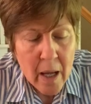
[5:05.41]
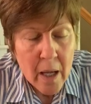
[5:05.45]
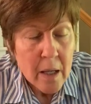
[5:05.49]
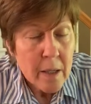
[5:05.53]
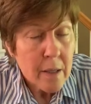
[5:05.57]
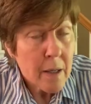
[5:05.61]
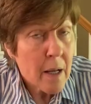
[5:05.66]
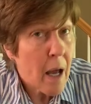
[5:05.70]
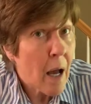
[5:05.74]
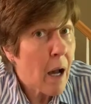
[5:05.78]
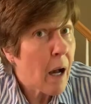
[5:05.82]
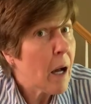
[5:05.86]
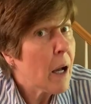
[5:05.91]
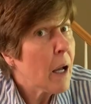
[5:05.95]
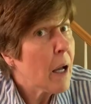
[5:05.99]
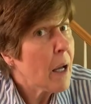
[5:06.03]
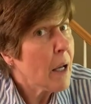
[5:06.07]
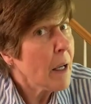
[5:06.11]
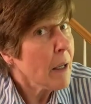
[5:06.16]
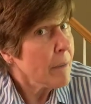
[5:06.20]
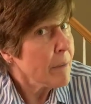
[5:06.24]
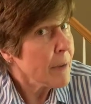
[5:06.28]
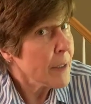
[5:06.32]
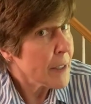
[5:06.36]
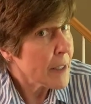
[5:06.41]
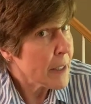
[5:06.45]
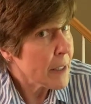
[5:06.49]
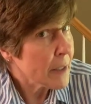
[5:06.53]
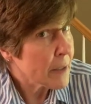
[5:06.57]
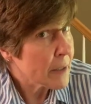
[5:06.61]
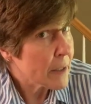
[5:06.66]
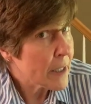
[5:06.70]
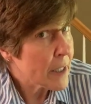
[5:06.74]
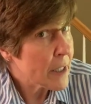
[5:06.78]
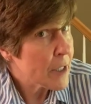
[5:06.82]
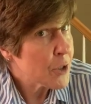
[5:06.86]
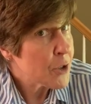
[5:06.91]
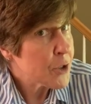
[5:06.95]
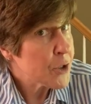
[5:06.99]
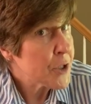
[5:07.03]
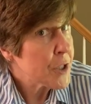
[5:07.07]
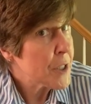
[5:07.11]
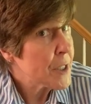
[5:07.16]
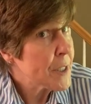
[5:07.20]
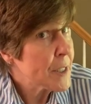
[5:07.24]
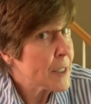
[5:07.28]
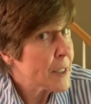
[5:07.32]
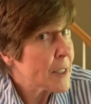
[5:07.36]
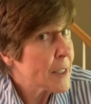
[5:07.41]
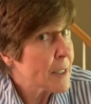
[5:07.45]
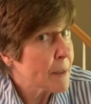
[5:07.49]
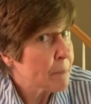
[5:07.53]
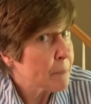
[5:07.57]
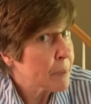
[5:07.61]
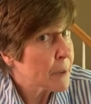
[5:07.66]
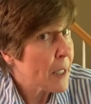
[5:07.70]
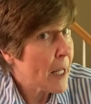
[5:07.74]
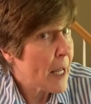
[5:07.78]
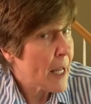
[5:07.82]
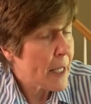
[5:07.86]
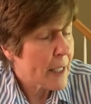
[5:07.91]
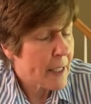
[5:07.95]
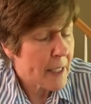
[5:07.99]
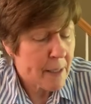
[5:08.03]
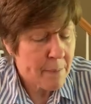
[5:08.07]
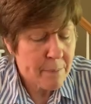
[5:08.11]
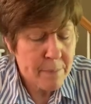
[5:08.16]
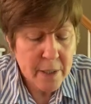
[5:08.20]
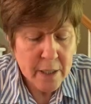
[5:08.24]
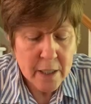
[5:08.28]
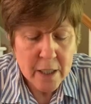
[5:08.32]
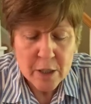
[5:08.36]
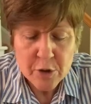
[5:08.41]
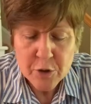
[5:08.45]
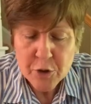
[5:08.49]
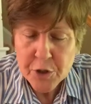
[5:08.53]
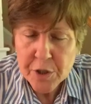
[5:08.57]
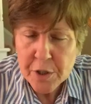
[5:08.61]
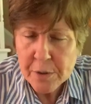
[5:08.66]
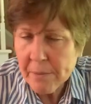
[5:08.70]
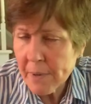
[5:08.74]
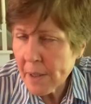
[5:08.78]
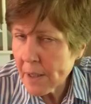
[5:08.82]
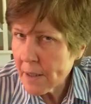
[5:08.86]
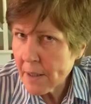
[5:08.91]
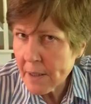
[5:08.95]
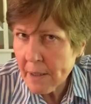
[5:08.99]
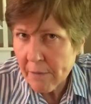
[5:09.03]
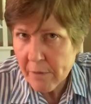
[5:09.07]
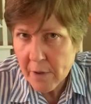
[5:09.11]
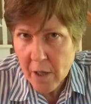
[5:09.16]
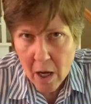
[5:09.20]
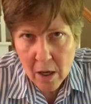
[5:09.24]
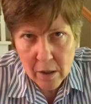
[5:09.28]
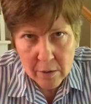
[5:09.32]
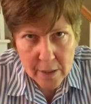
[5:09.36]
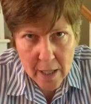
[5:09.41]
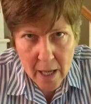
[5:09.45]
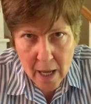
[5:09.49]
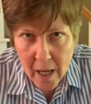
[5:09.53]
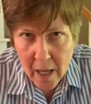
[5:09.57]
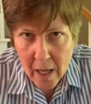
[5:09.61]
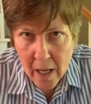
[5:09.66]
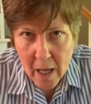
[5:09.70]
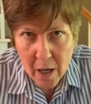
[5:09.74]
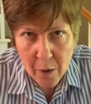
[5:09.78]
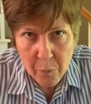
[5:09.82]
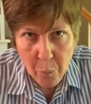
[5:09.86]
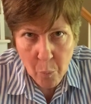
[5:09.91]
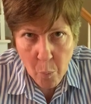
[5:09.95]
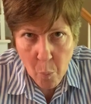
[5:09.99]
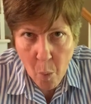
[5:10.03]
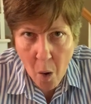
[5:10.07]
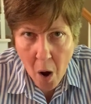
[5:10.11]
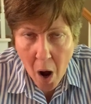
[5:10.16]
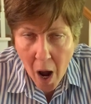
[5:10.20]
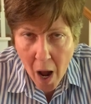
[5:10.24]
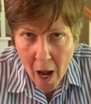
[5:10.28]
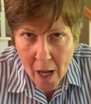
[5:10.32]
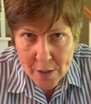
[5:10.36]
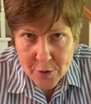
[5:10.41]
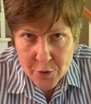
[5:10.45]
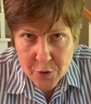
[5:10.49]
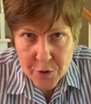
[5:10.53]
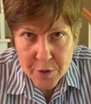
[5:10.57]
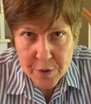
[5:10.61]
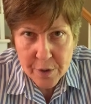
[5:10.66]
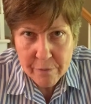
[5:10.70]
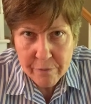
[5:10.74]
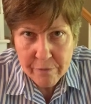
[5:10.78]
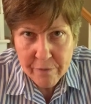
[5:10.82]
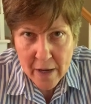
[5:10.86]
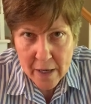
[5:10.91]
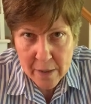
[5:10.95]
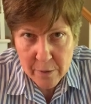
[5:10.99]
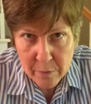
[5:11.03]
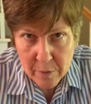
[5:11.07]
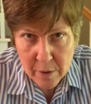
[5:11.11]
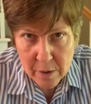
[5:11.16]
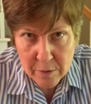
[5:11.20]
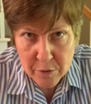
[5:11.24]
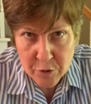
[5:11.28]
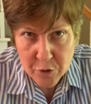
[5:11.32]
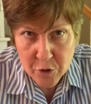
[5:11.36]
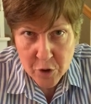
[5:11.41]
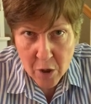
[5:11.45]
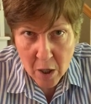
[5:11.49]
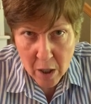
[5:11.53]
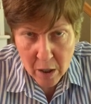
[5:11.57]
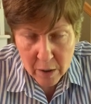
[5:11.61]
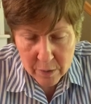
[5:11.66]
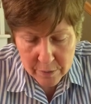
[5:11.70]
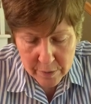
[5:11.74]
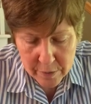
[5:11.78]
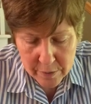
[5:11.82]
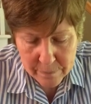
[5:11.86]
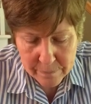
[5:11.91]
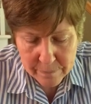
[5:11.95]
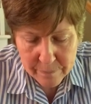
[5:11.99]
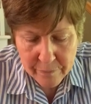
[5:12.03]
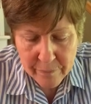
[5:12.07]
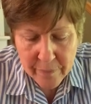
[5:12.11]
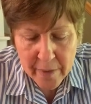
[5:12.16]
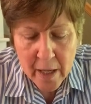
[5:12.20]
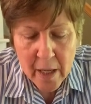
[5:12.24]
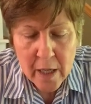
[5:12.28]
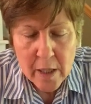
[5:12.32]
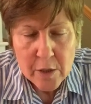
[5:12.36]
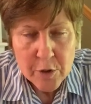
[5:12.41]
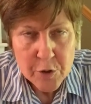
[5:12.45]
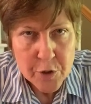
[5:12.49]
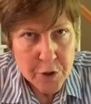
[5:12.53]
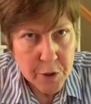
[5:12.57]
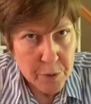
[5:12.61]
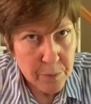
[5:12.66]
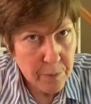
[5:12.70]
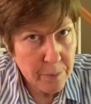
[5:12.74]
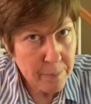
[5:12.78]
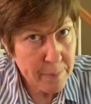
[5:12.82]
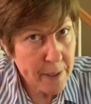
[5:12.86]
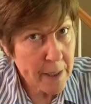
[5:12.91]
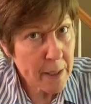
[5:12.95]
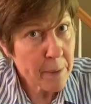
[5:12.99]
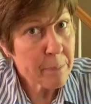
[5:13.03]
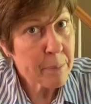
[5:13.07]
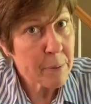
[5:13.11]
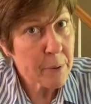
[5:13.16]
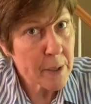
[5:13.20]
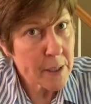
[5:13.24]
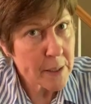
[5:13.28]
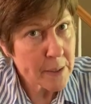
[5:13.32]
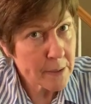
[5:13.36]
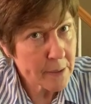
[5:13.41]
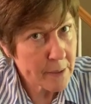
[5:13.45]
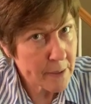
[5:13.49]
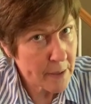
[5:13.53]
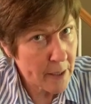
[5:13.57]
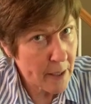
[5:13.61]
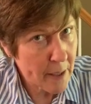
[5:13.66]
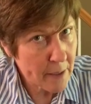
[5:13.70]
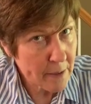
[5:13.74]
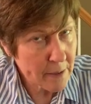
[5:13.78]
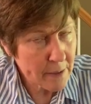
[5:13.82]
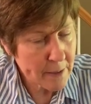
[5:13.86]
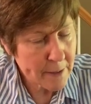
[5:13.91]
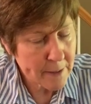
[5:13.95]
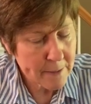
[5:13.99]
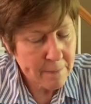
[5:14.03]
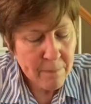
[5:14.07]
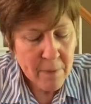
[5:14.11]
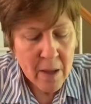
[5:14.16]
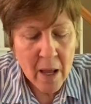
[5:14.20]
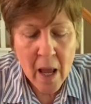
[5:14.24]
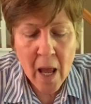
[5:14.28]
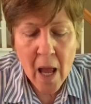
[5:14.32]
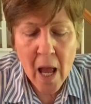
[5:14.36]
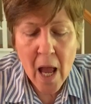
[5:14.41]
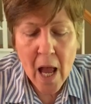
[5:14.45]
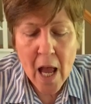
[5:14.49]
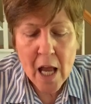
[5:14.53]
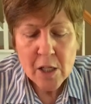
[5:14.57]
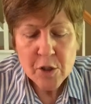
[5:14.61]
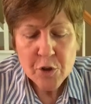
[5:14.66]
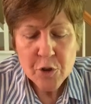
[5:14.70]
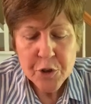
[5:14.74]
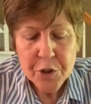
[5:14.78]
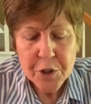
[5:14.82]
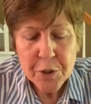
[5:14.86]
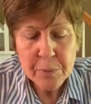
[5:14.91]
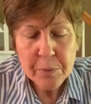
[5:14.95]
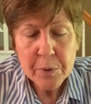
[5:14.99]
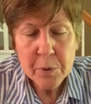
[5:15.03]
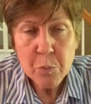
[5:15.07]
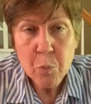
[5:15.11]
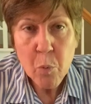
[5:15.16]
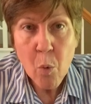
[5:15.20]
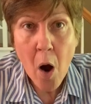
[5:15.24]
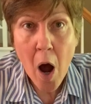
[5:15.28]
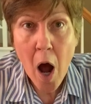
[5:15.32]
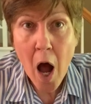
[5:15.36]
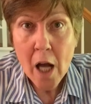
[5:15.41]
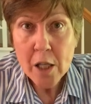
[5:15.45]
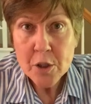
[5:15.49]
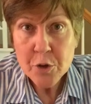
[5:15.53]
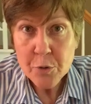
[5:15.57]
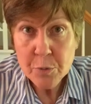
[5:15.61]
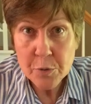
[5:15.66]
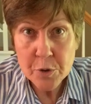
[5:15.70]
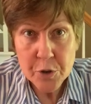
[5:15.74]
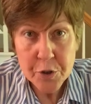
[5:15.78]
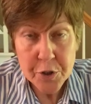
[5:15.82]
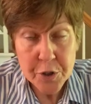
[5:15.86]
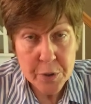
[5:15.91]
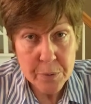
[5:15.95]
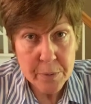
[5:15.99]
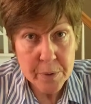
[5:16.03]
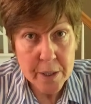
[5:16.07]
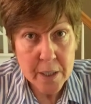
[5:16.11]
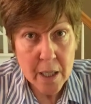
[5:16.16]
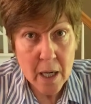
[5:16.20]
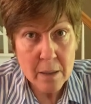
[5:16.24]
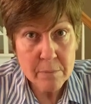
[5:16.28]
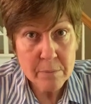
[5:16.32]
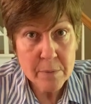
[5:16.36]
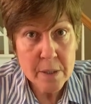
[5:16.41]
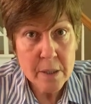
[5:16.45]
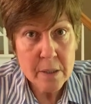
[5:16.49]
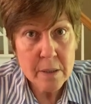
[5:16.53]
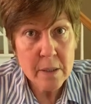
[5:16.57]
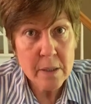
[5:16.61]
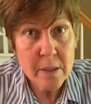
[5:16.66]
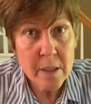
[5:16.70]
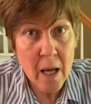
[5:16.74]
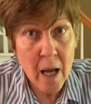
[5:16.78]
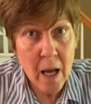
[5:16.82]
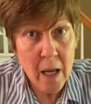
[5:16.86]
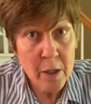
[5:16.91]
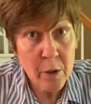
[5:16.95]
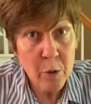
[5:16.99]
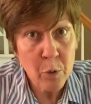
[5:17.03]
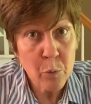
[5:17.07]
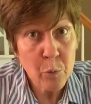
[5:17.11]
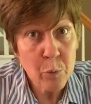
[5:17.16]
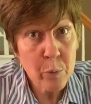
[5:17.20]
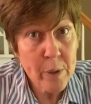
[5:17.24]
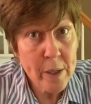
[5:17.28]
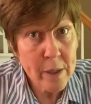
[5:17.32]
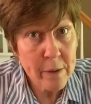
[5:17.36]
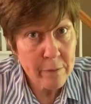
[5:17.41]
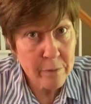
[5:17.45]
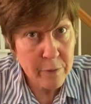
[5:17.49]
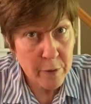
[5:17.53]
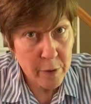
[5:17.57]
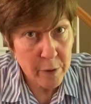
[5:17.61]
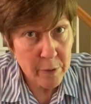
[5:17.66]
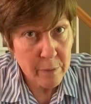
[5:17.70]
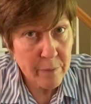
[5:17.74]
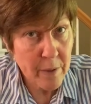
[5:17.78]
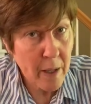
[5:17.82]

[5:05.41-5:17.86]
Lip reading: Now, evidently, she did some planning because she must have gone out and watched the Pharaoh's daughter. She would be a princess, and she would watch when she would come to the Nile River.